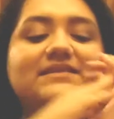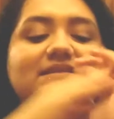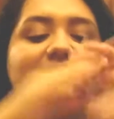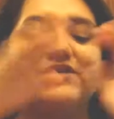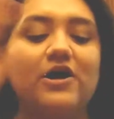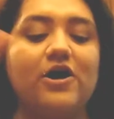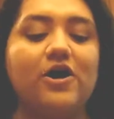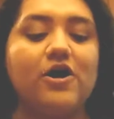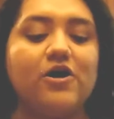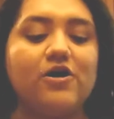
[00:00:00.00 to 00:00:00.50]

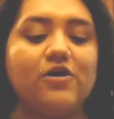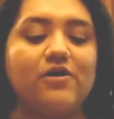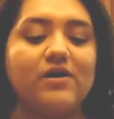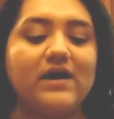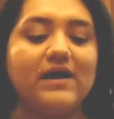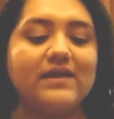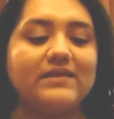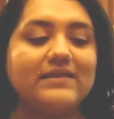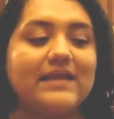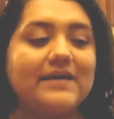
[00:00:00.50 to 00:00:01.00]

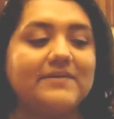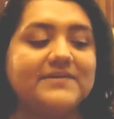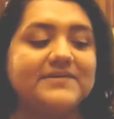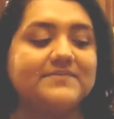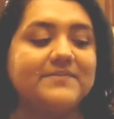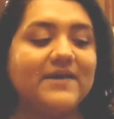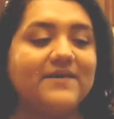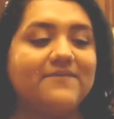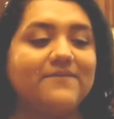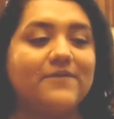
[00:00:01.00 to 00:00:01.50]
So that
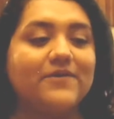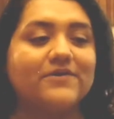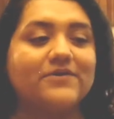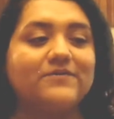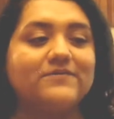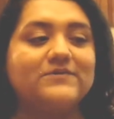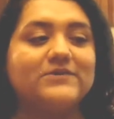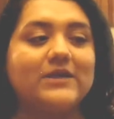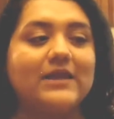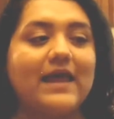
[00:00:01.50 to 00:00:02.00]
was my 4th
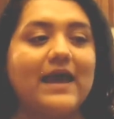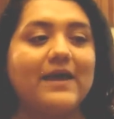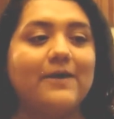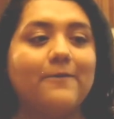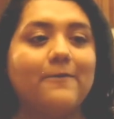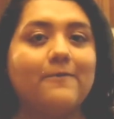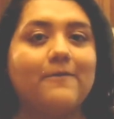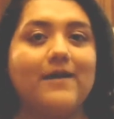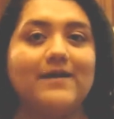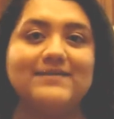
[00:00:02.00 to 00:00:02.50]
of July
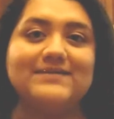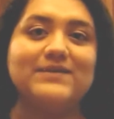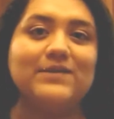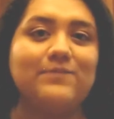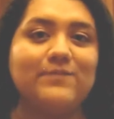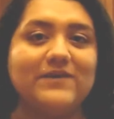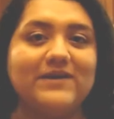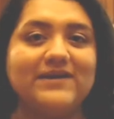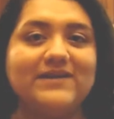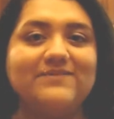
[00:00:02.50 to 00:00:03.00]

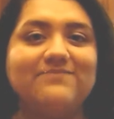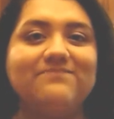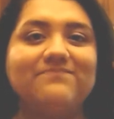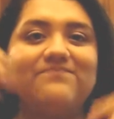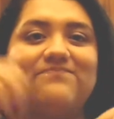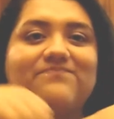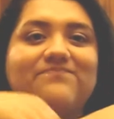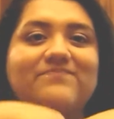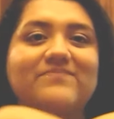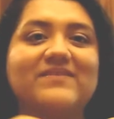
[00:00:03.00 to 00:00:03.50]
recipe
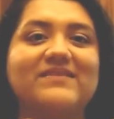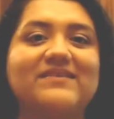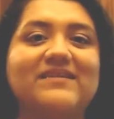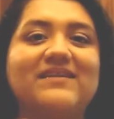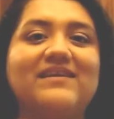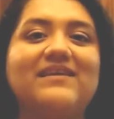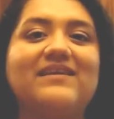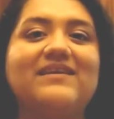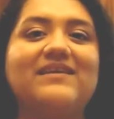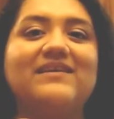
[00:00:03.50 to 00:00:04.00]

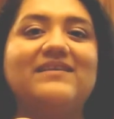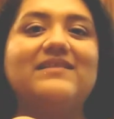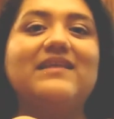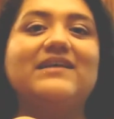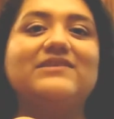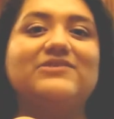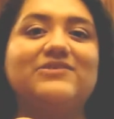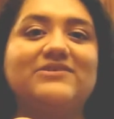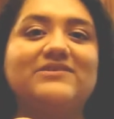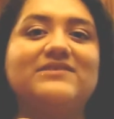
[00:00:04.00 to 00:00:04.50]

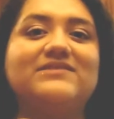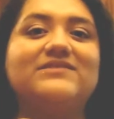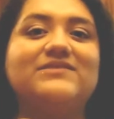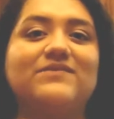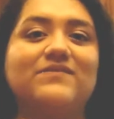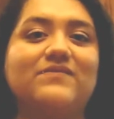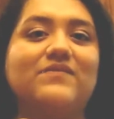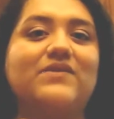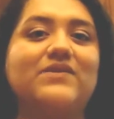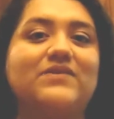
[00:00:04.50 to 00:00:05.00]
that turned
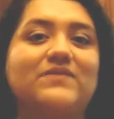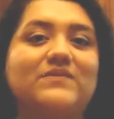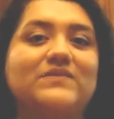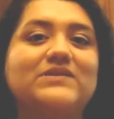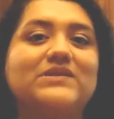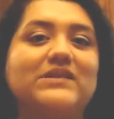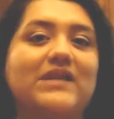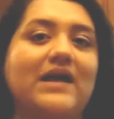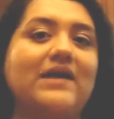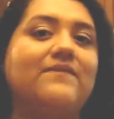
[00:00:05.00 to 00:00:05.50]
into 4th of
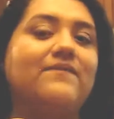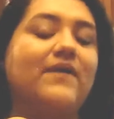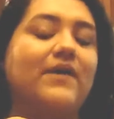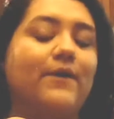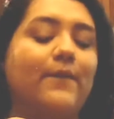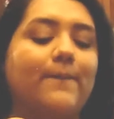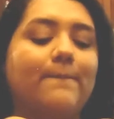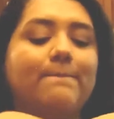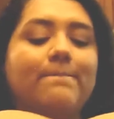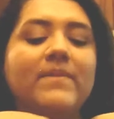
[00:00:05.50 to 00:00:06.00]
July
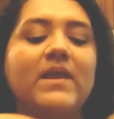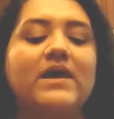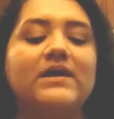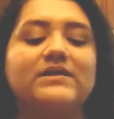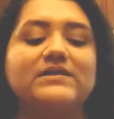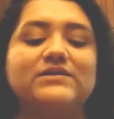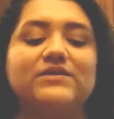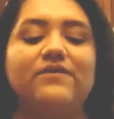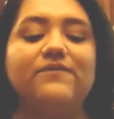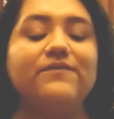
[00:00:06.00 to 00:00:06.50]
fail.
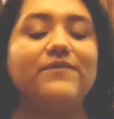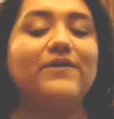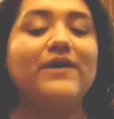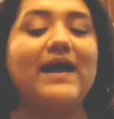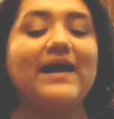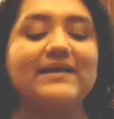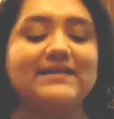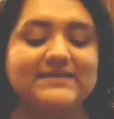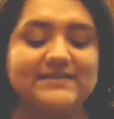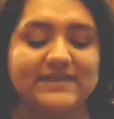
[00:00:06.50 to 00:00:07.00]
So if you
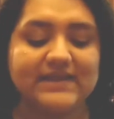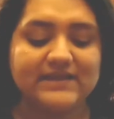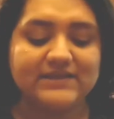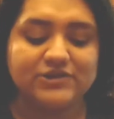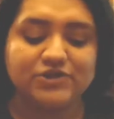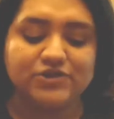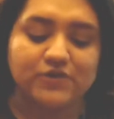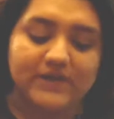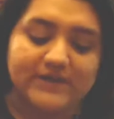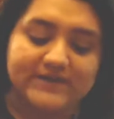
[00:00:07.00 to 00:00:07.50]
guys
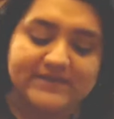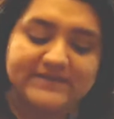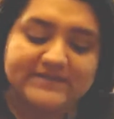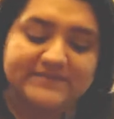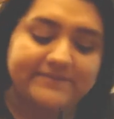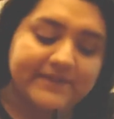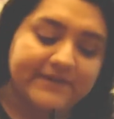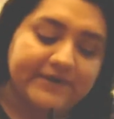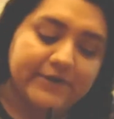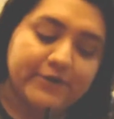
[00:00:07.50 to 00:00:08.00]
enjoyed this
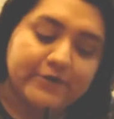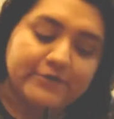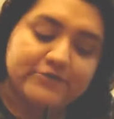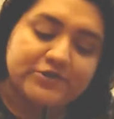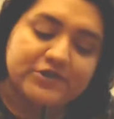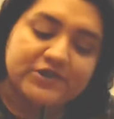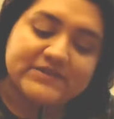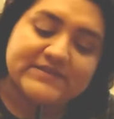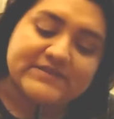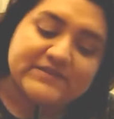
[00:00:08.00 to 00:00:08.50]
video
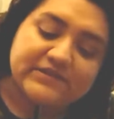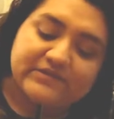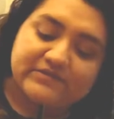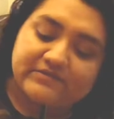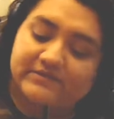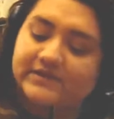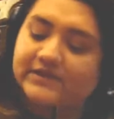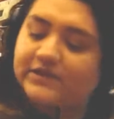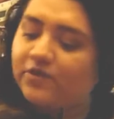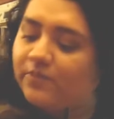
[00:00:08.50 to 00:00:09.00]
just a
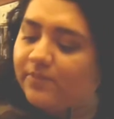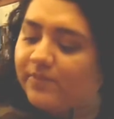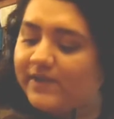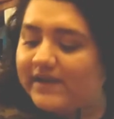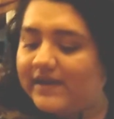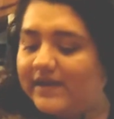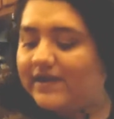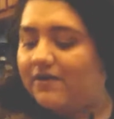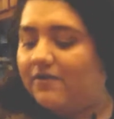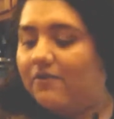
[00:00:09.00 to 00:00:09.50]
little
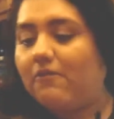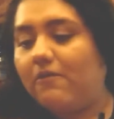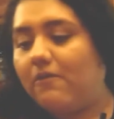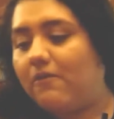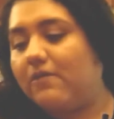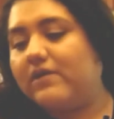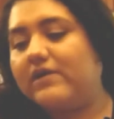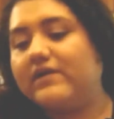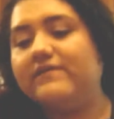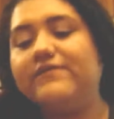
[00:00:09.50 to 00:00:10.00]
bit,
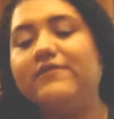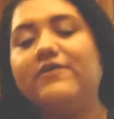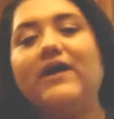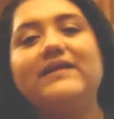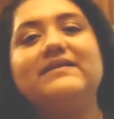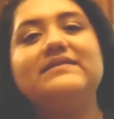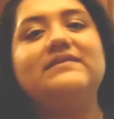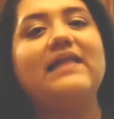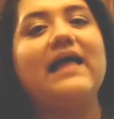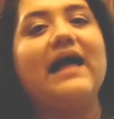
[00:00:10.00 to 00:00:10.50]
or if you
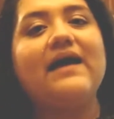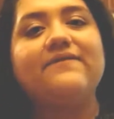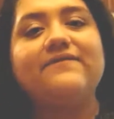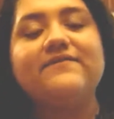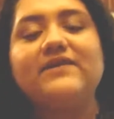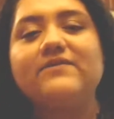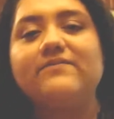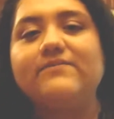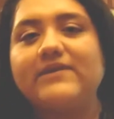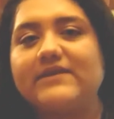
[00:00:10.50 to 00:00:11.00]
guys
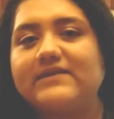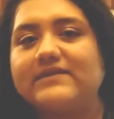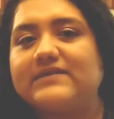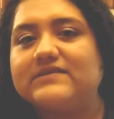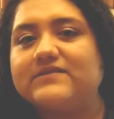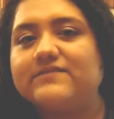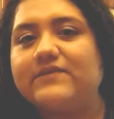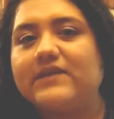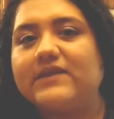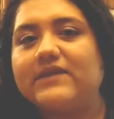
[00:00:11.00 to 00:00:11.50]
laughed at me in
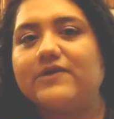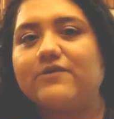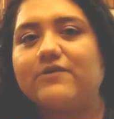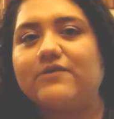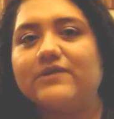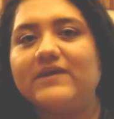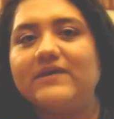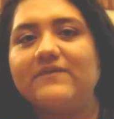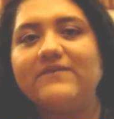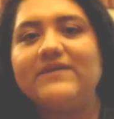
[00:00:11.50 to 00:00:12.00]
this
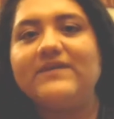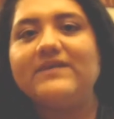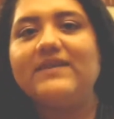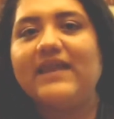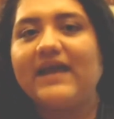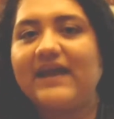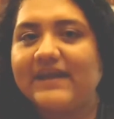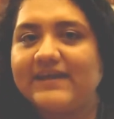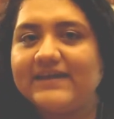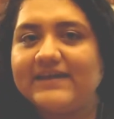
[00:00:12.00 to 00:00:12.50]
video, give it a
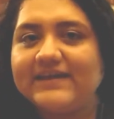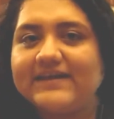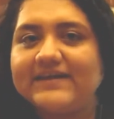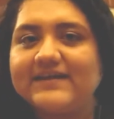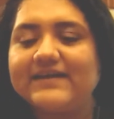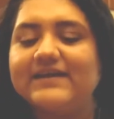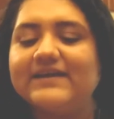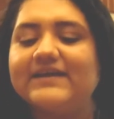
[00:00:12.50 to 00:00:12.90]
like.